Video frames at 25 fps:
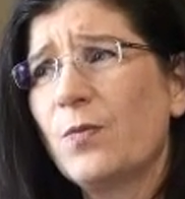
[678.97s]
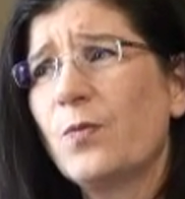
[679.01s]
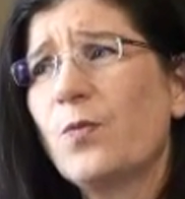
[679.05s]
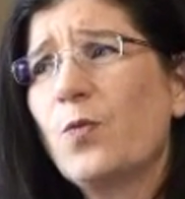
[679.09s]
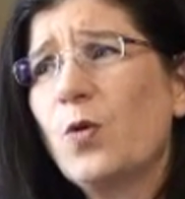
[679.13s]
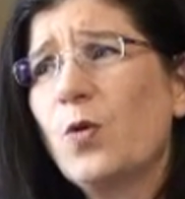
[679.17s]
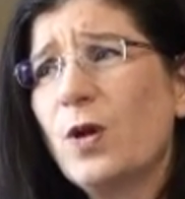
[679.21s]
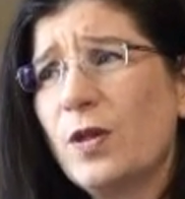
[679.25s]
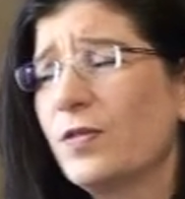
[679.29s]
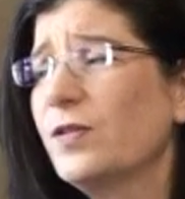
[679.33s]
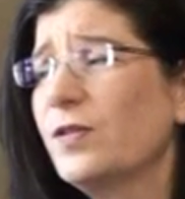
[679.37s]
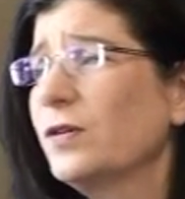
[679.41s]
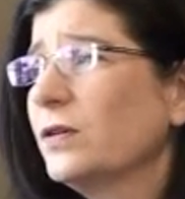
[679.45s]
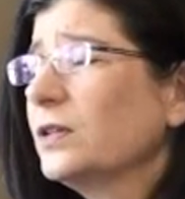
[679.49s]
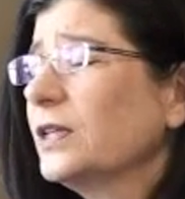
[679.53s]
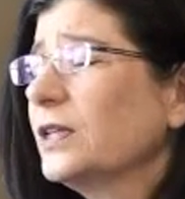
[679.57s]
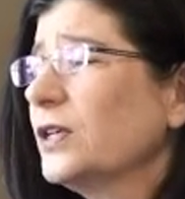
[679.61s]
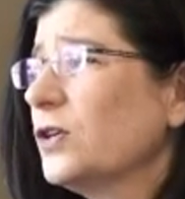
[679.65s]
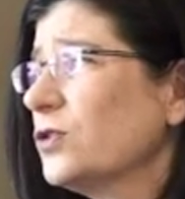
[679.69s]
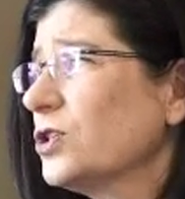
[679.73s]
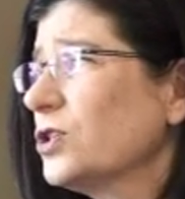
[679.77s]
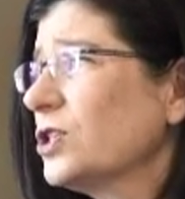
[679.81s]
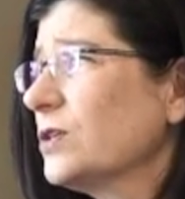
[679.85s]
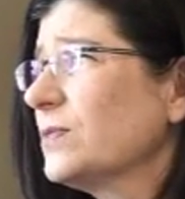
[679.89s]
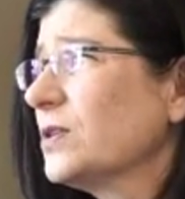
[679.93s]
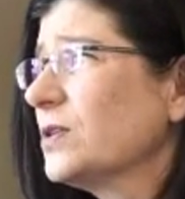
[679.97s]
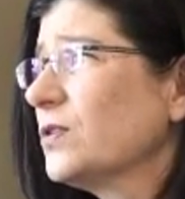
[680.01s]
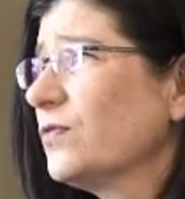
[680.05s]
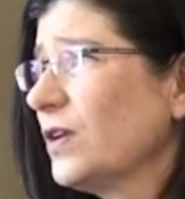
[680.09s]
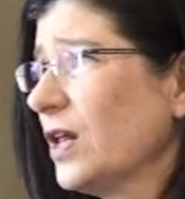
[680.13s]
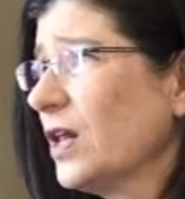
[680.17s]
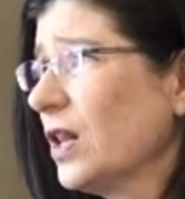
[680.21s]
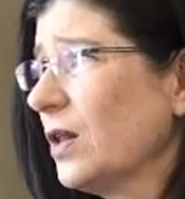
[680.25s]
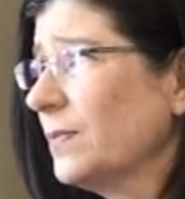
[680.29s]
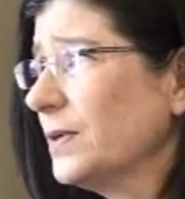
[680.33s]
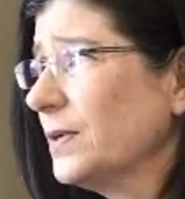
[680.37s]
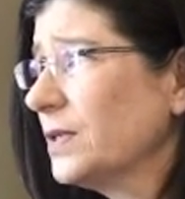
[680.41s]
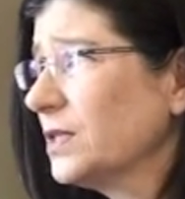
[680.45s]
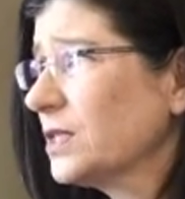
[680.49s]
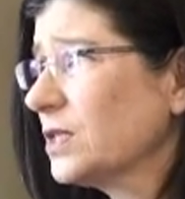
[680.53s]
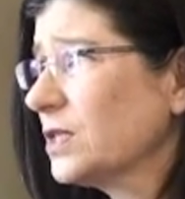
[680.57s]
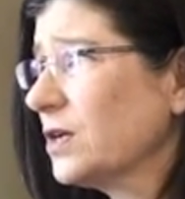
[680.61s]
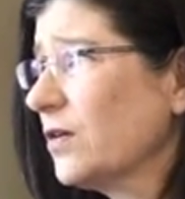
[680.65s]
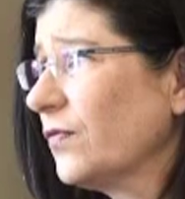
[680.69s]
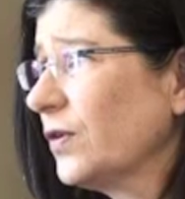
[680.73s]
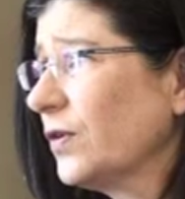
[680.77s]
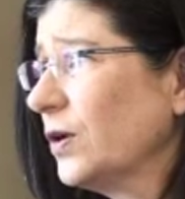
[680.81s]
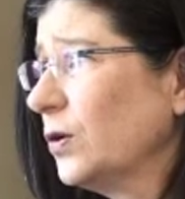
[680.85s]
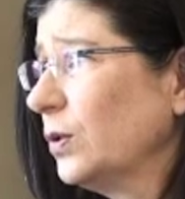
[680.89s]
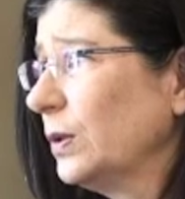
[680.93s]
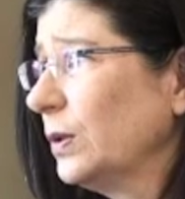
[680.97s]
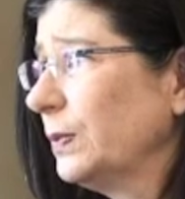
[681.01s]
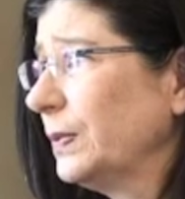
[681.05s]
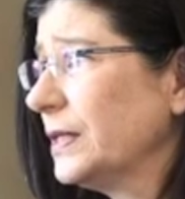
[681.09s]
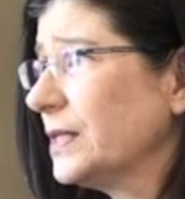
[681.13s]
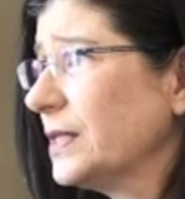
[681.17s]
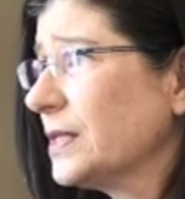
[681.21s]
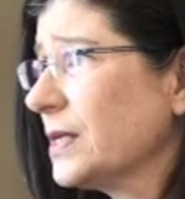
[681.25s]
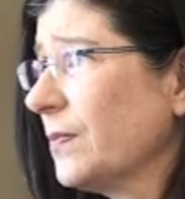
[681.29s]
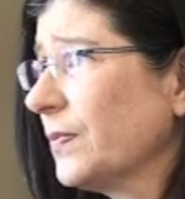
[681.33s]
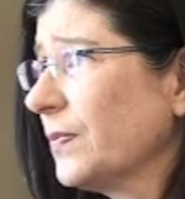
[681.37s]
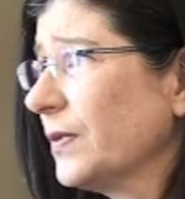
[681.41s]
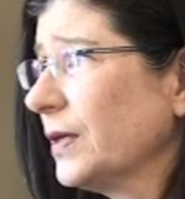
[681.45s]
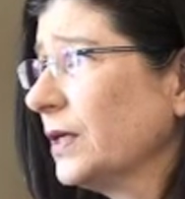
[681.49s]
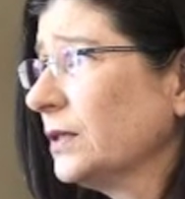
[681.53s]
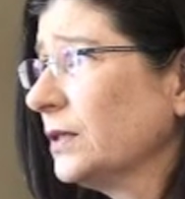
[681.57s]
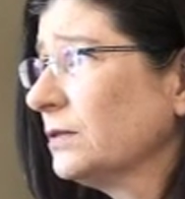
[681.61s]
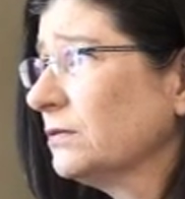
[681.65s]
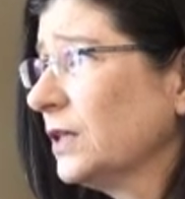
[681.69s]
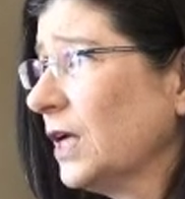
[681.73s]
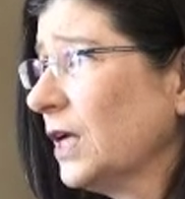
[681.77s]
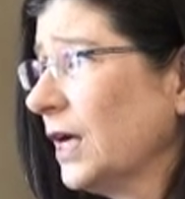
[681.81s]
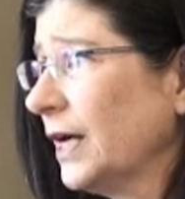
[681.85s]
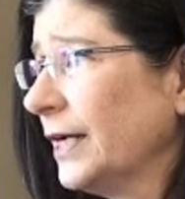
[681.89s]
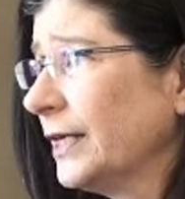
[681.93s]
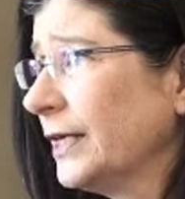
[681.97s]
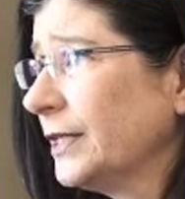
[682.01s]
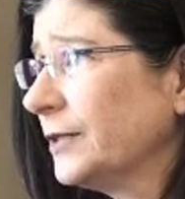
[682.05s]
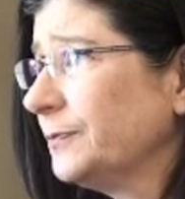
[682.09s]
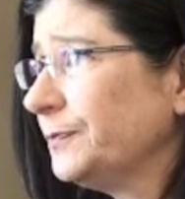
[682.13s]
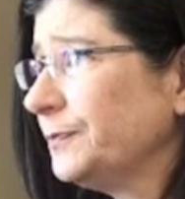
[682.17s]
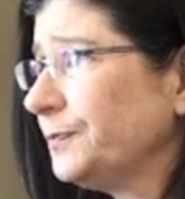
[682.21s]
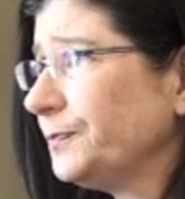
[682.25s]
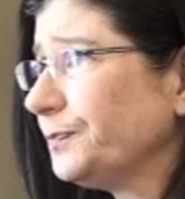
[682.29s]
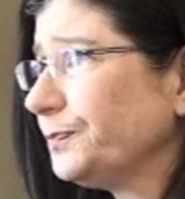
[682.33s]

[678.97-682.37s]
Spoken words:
With the leadership development stuff, it would be something like